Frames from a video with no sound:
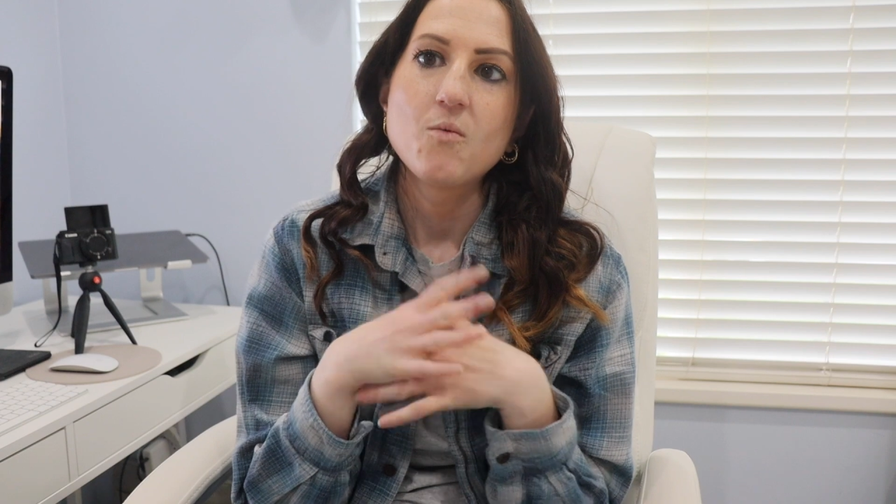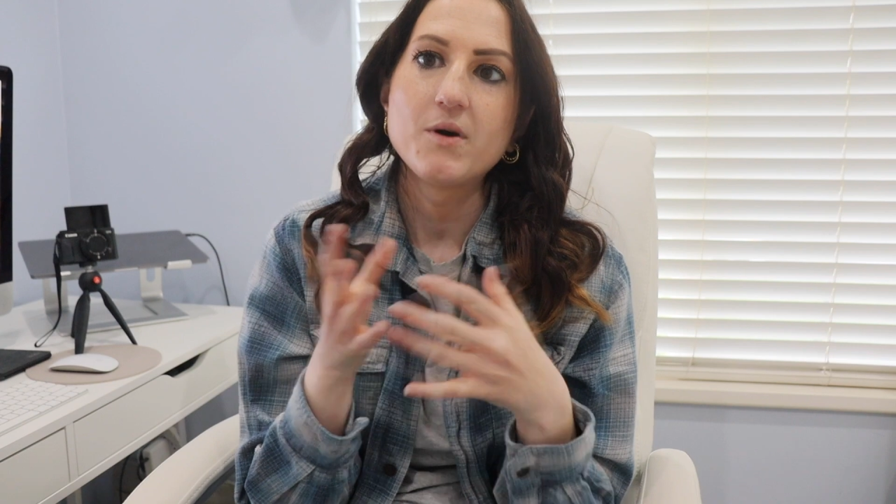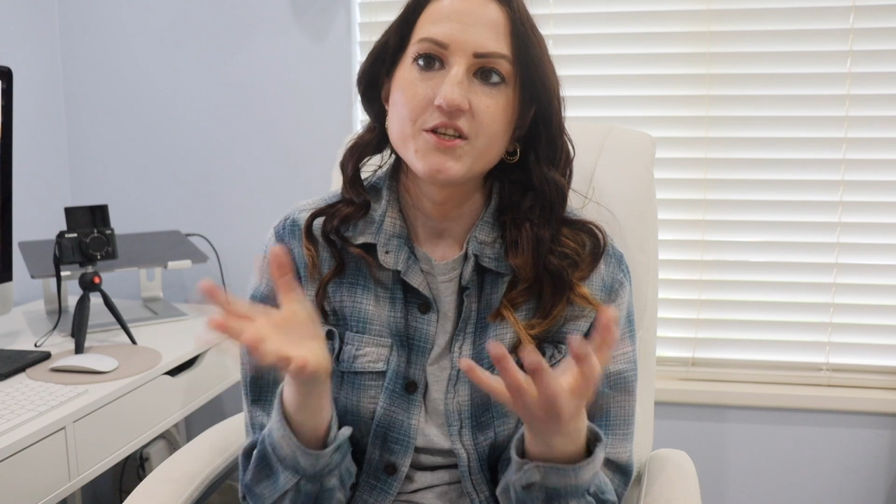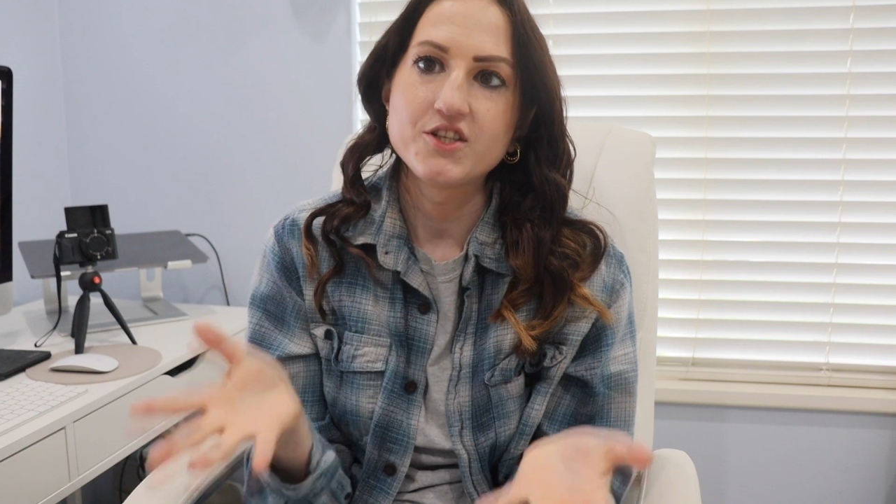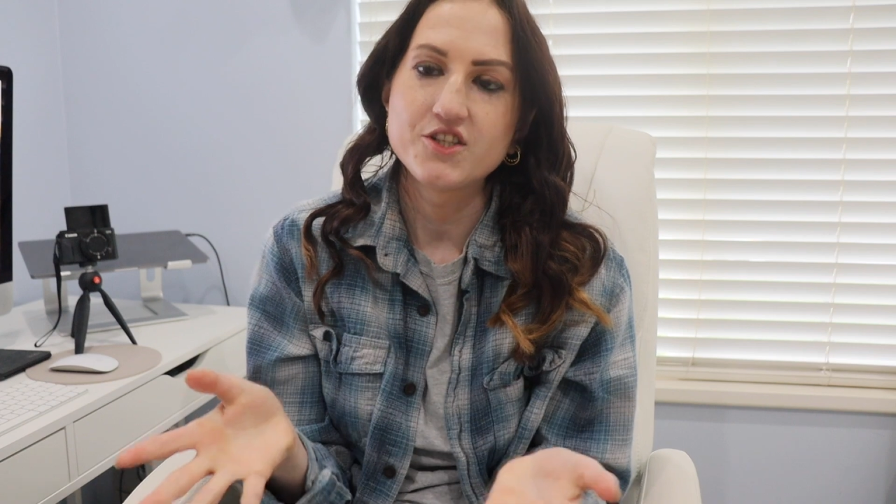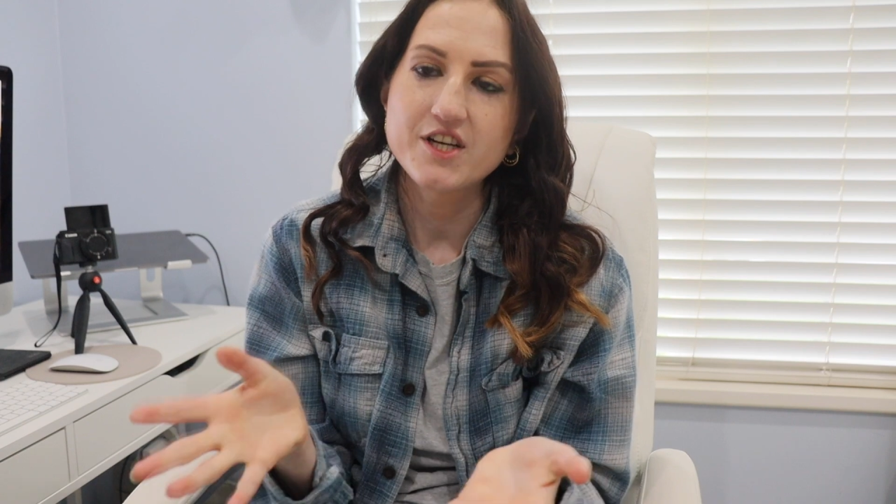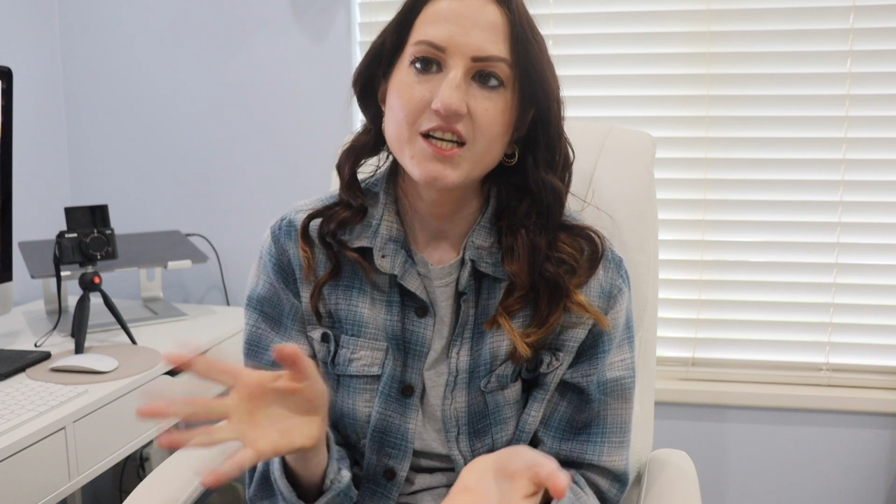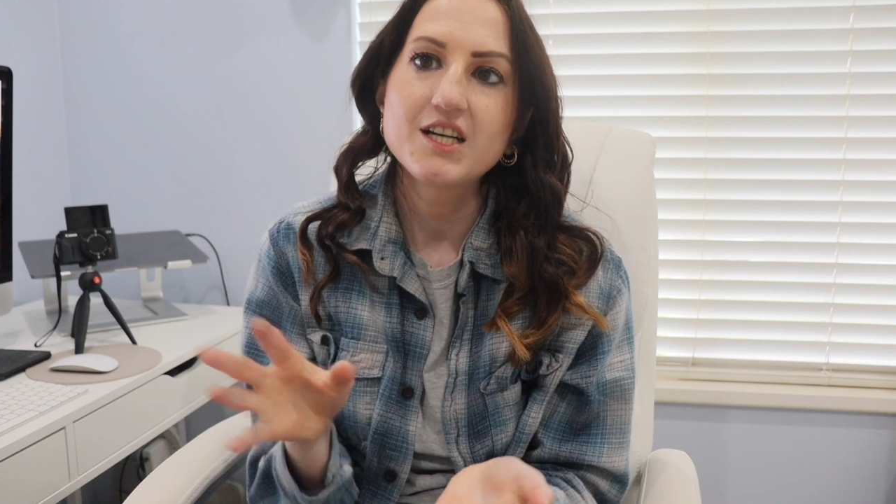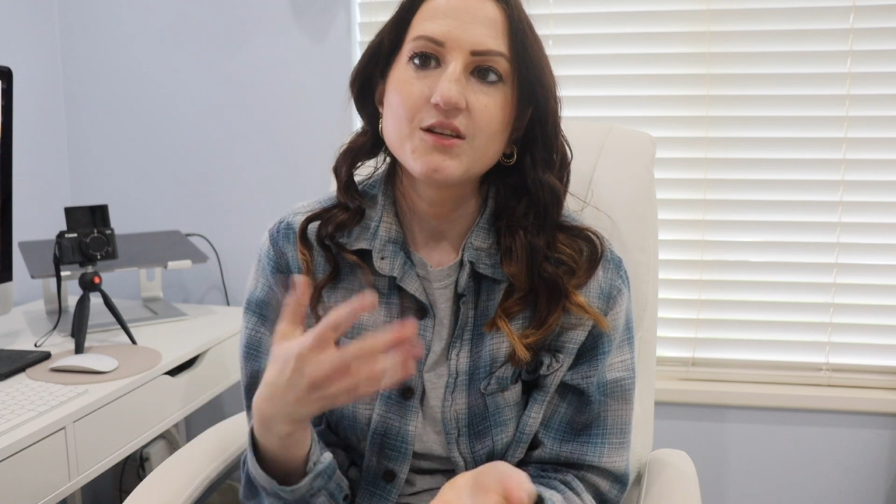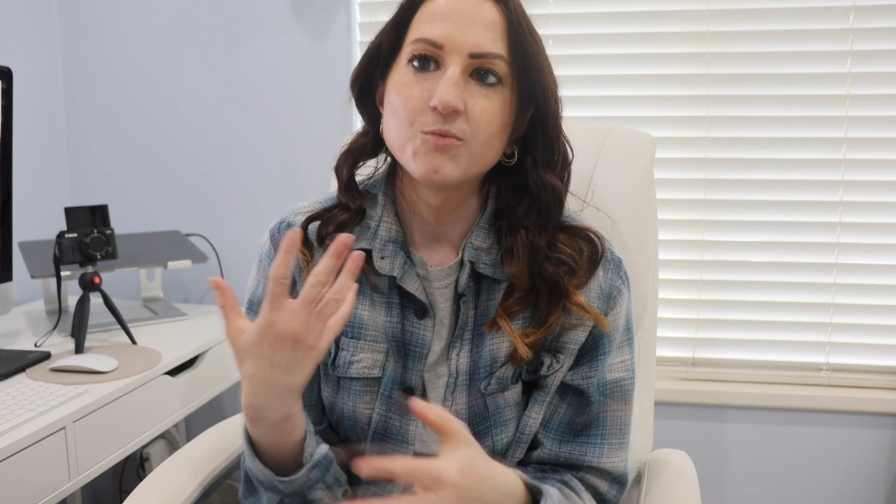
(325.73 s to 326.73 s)
what to
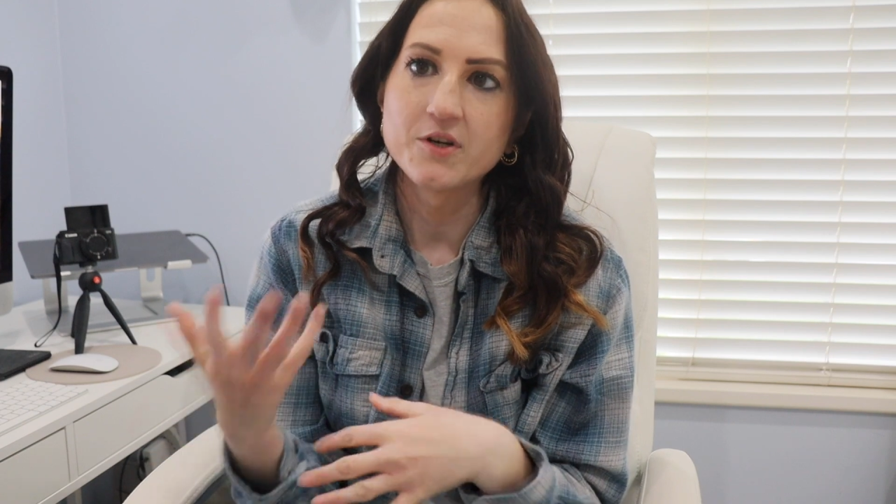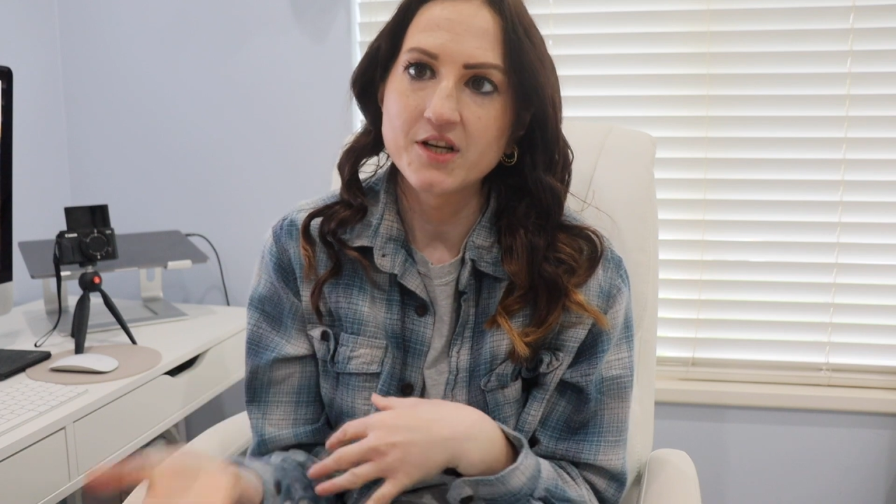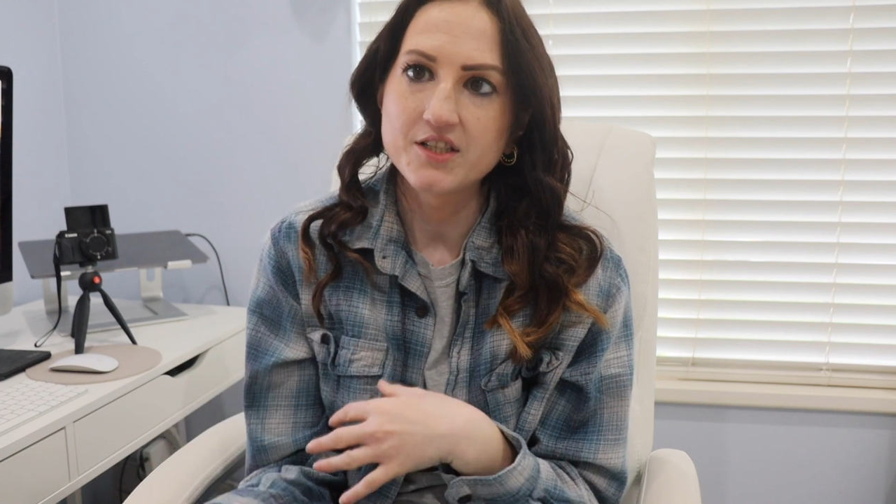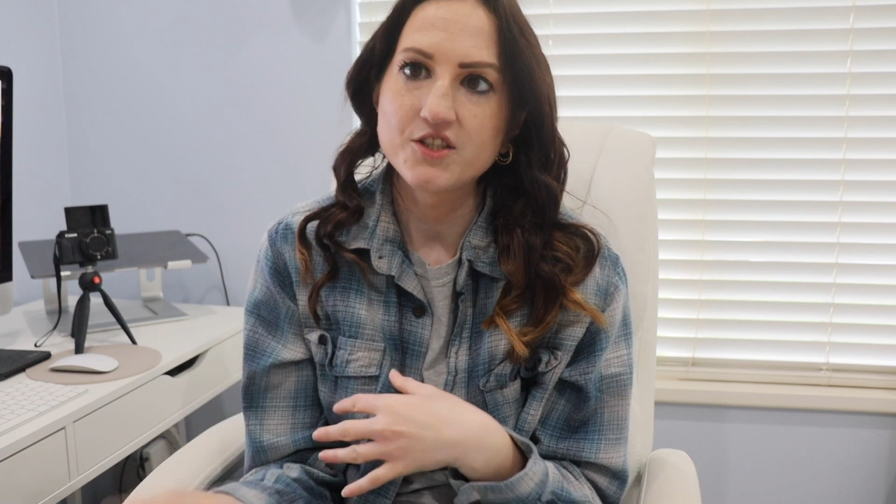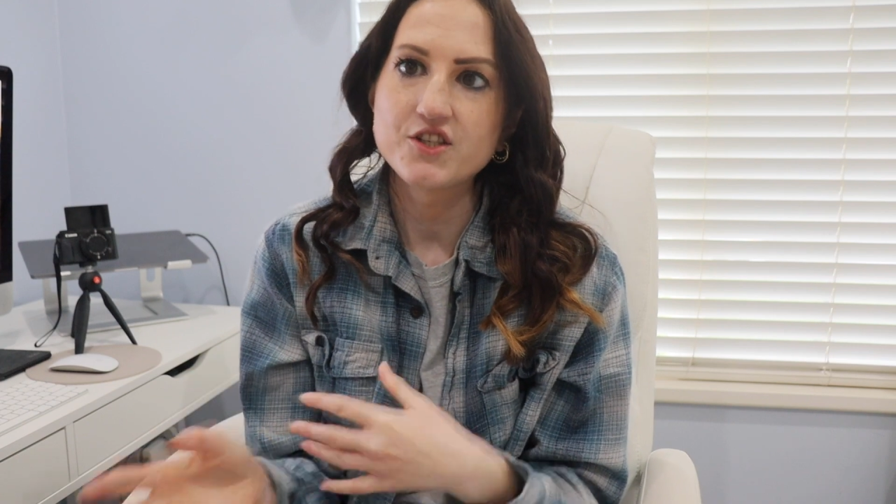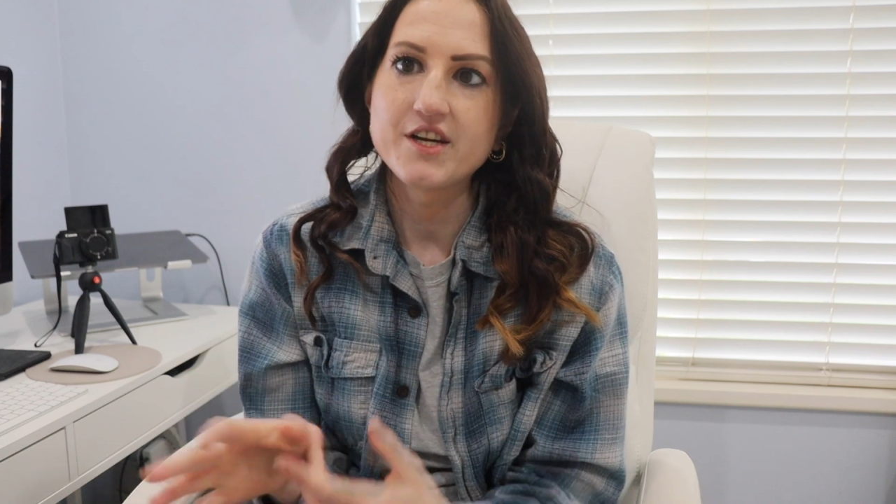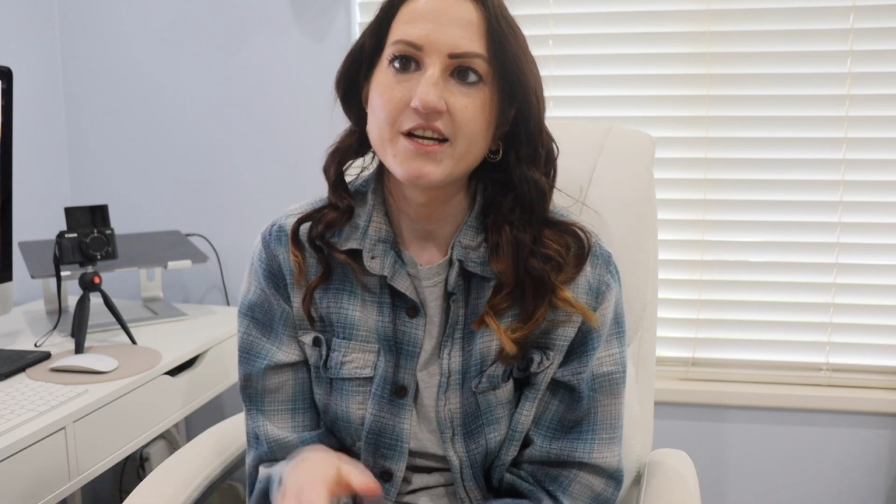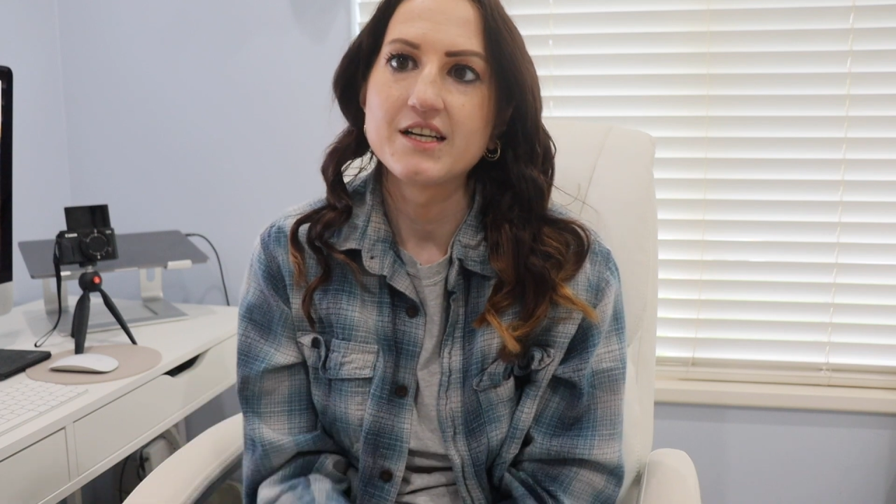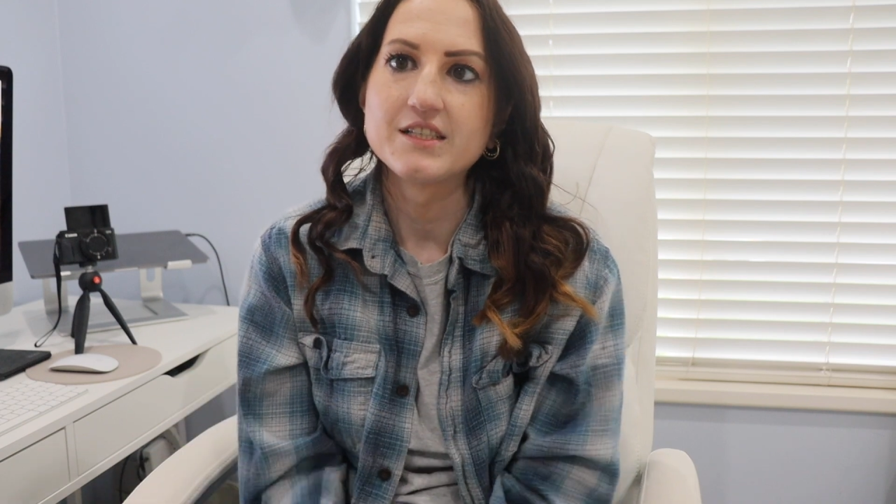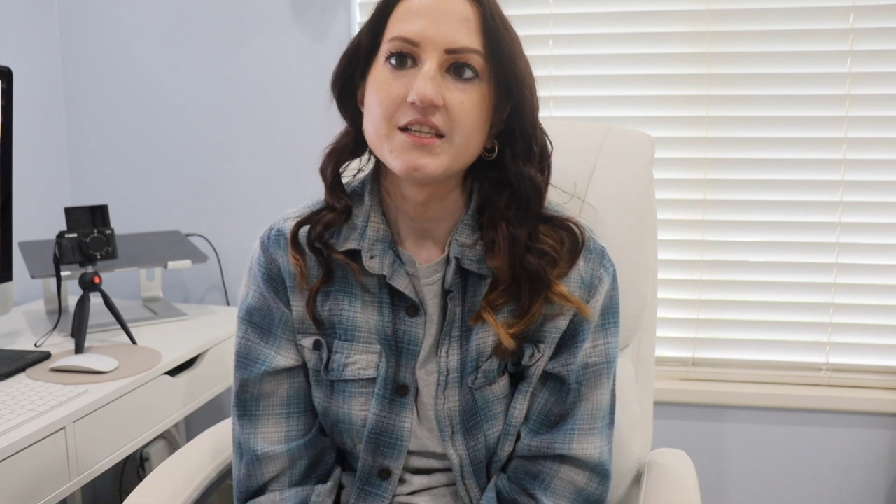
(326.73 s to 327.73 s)
share and what not to share.